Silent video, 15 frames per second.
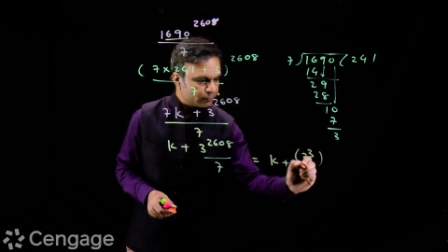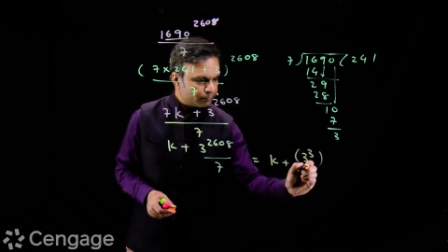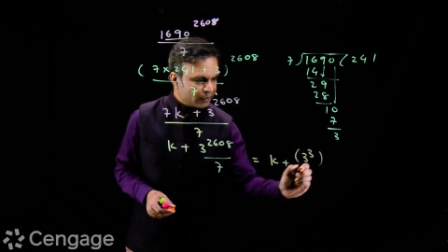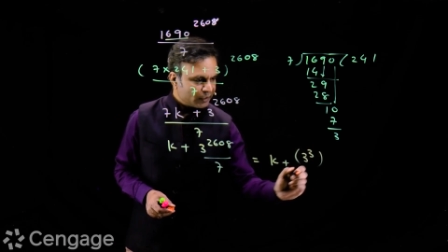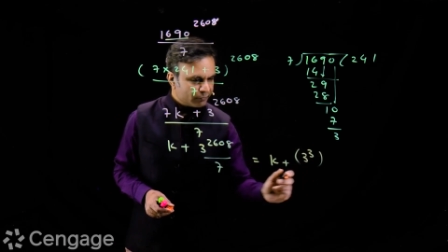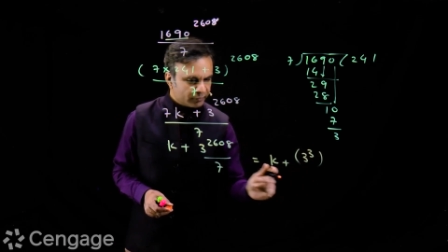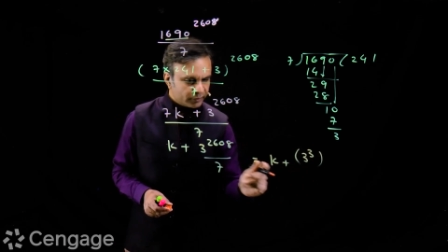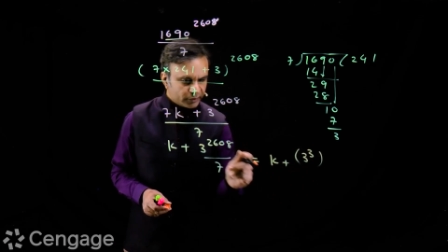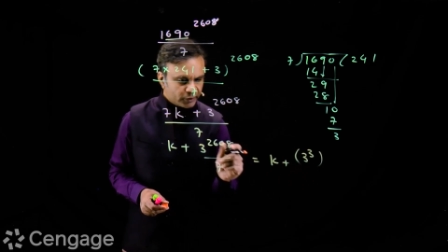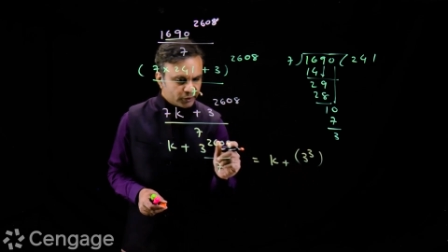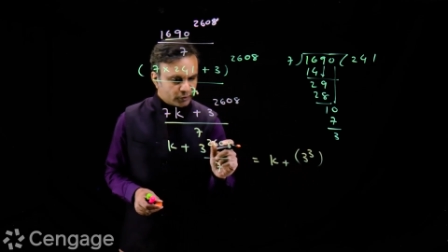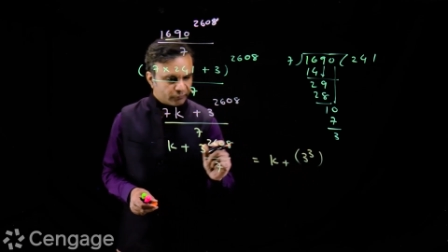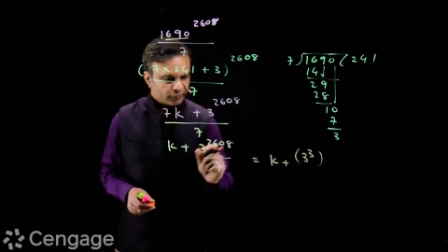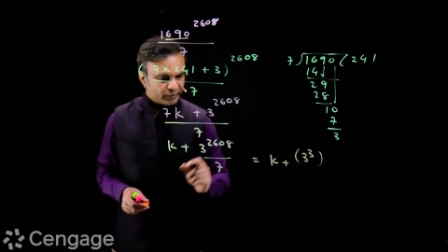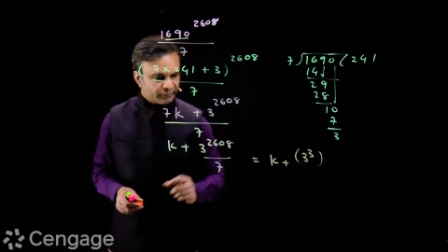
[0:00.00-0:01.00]
power,
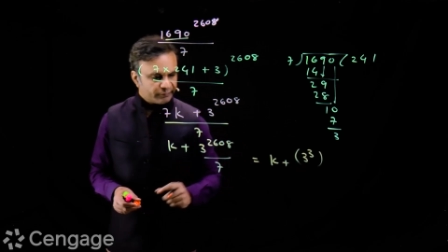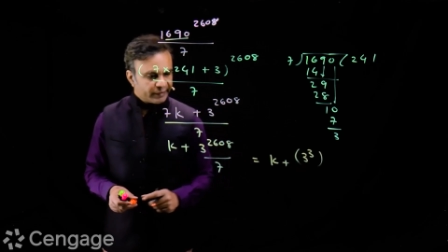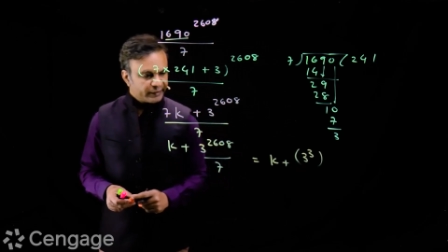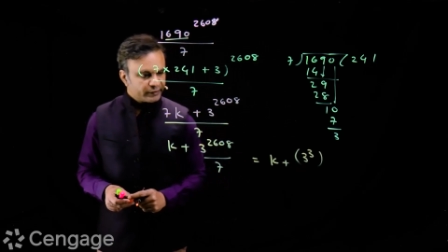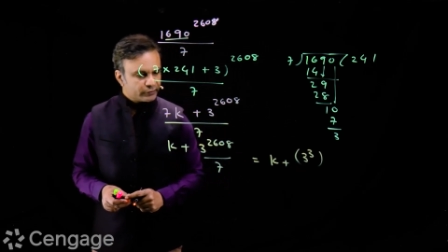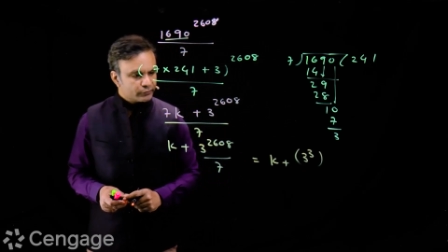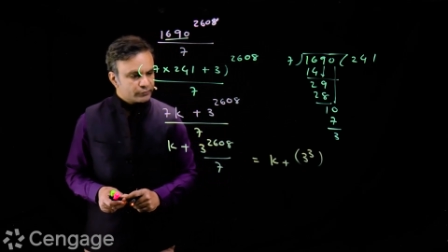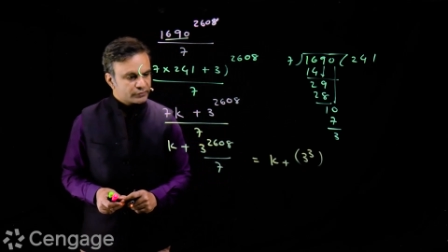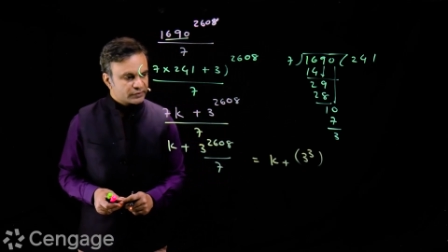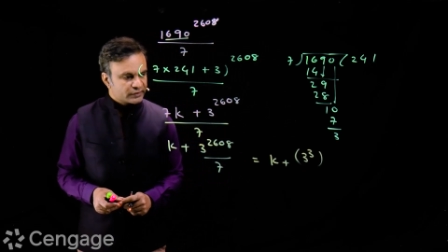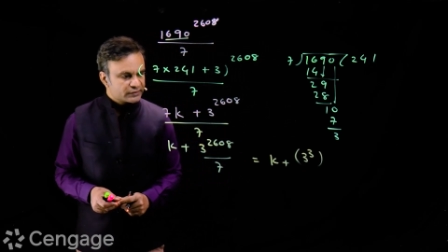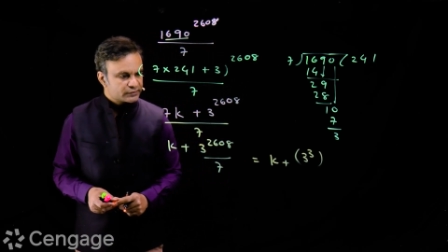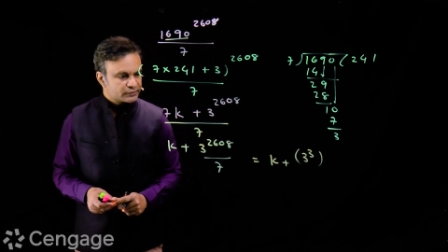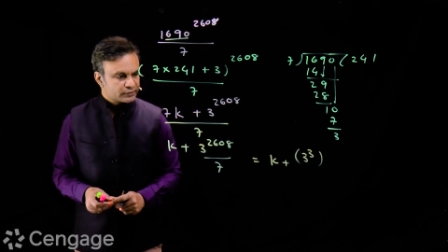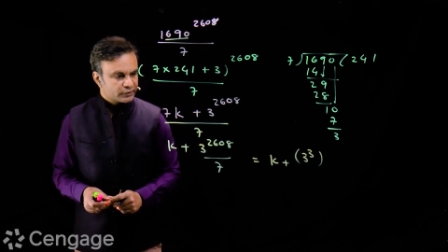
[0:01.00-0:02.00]
we divide
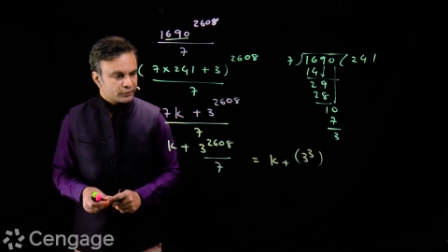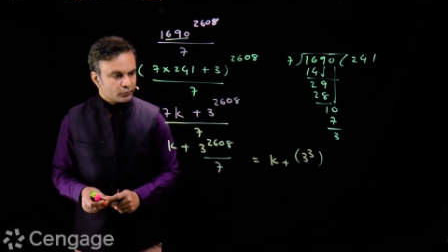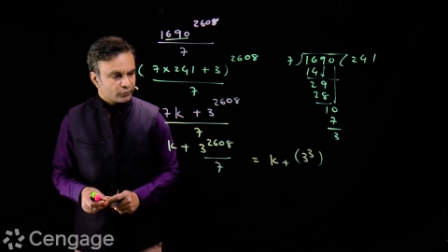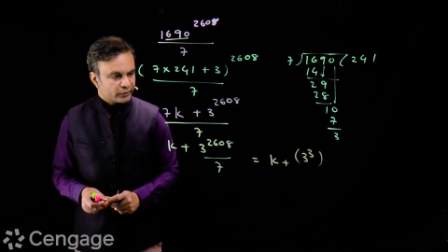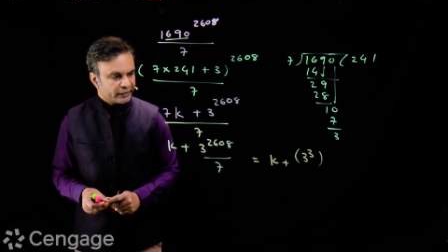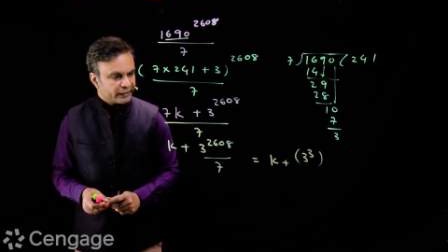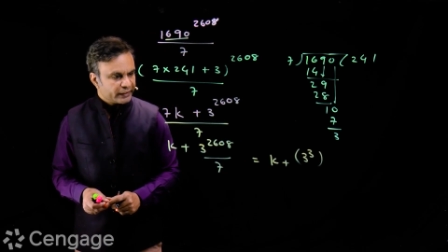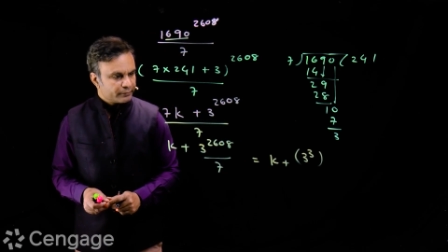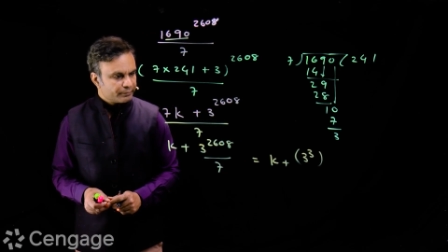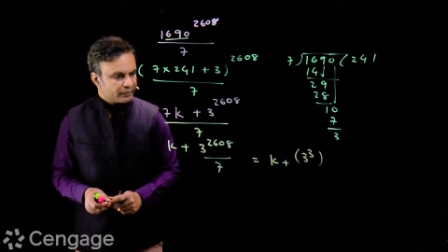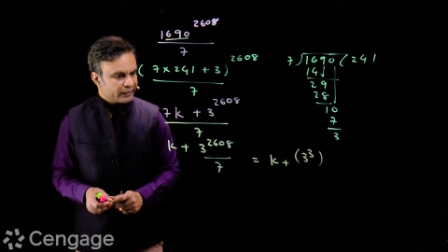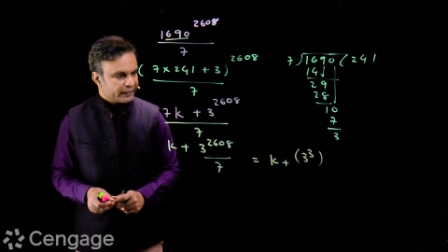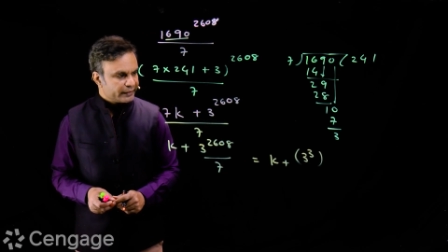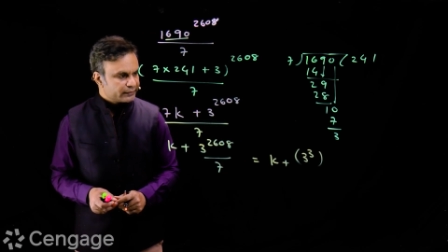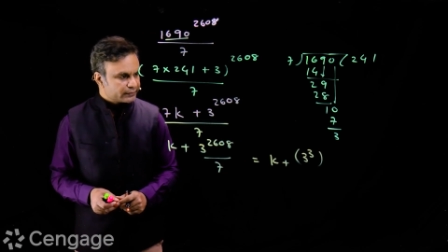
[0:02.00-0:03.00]
2608
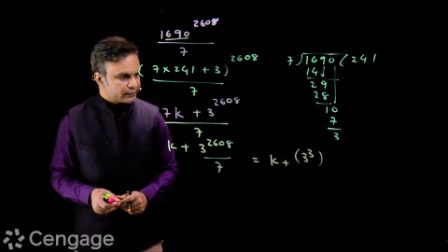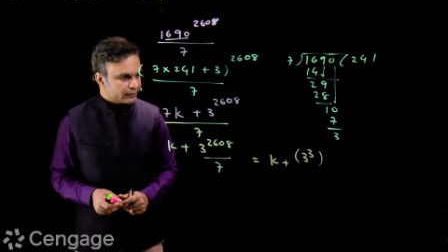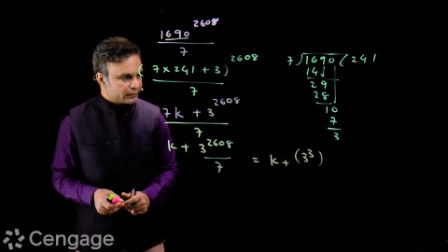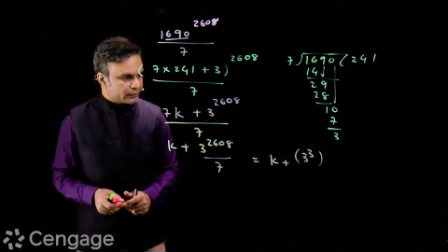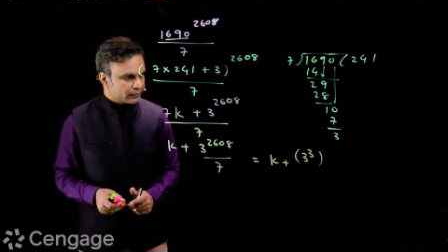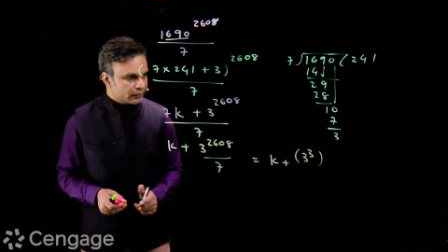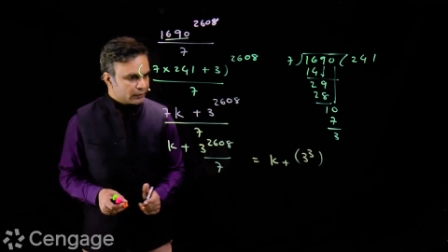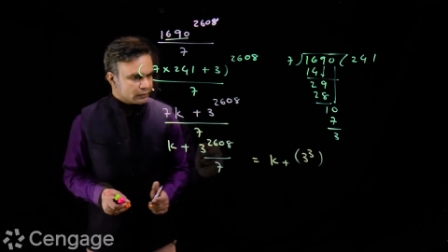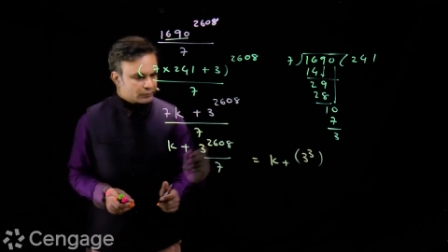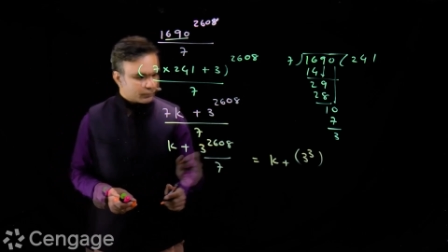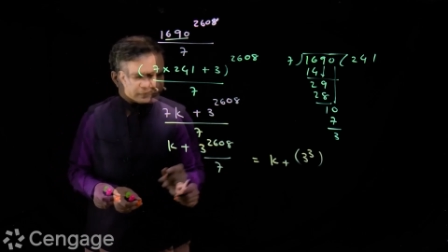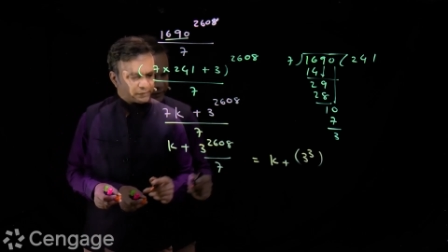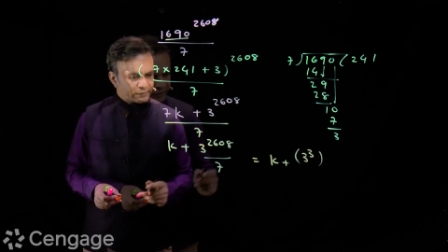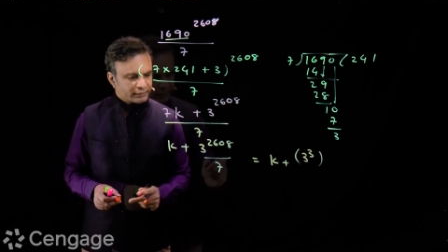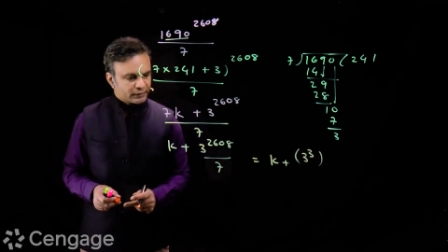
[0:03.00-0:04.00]
by 3,
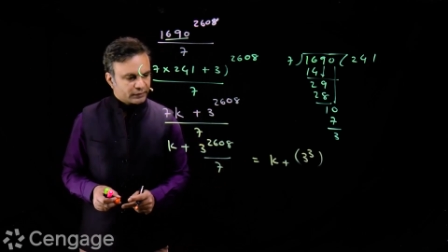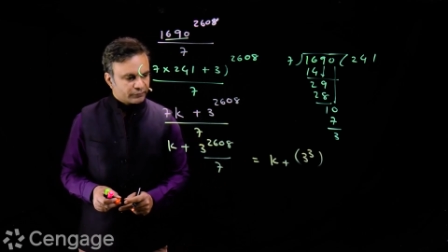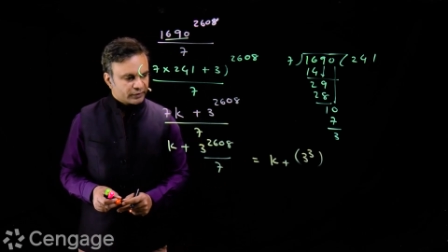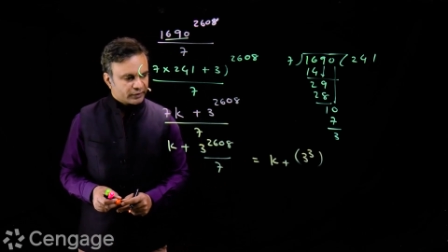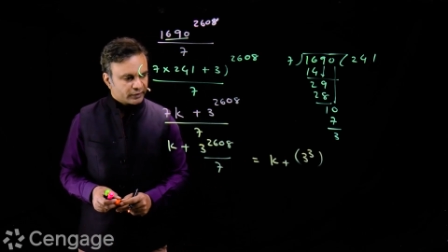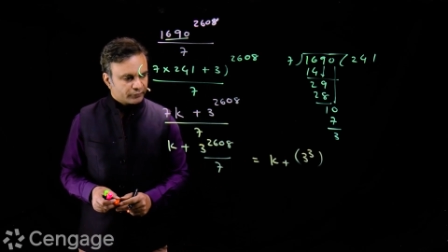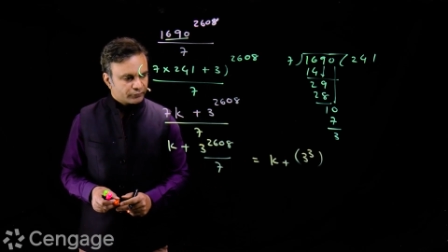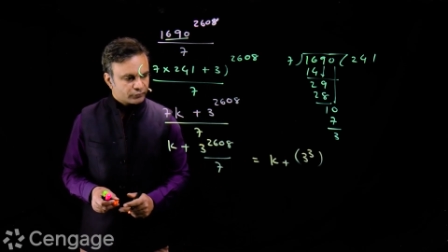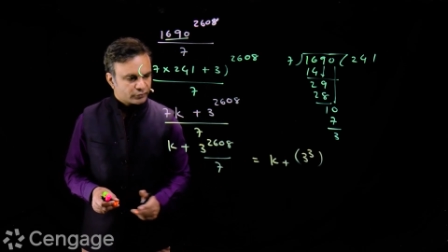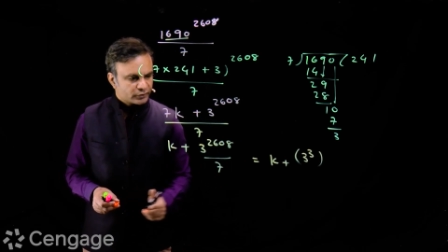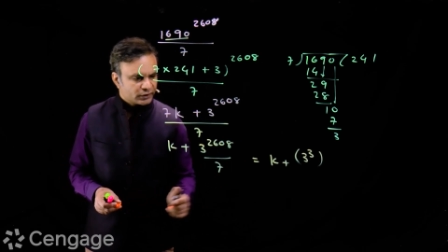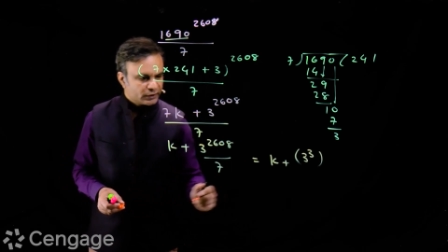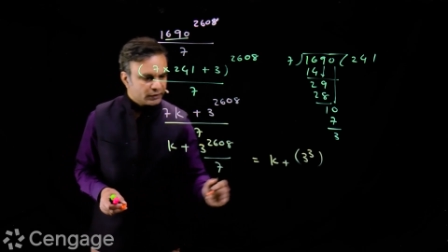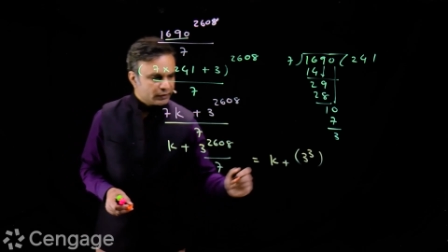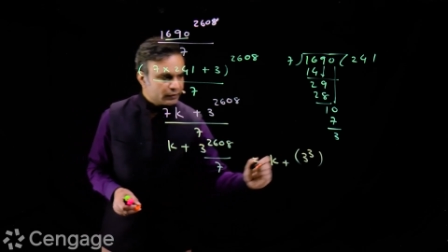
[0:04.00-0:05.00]
we have
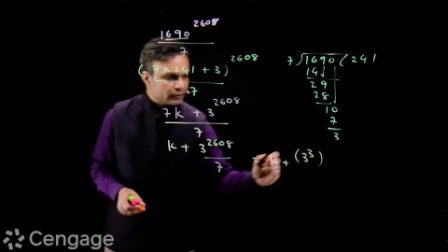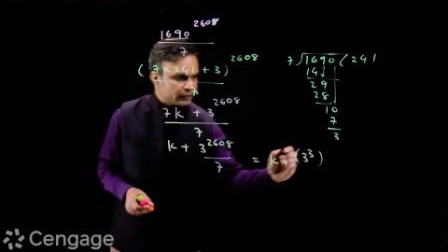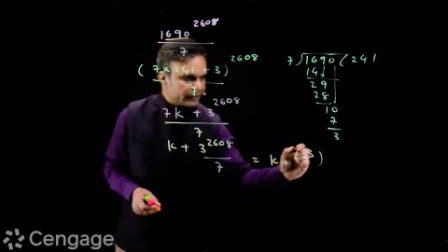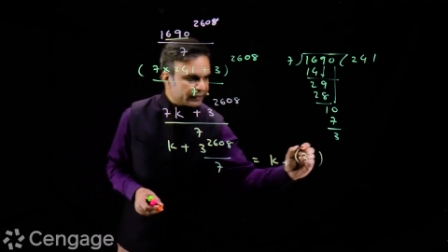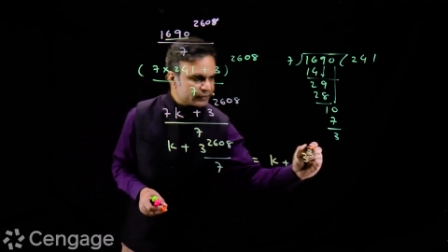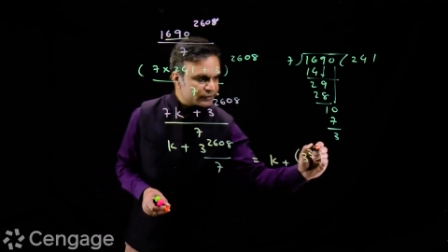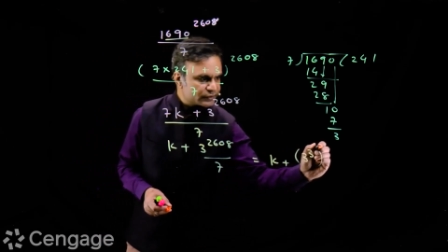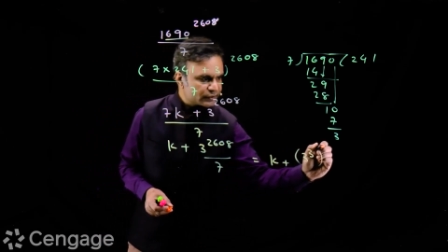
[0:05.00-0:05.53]
3 8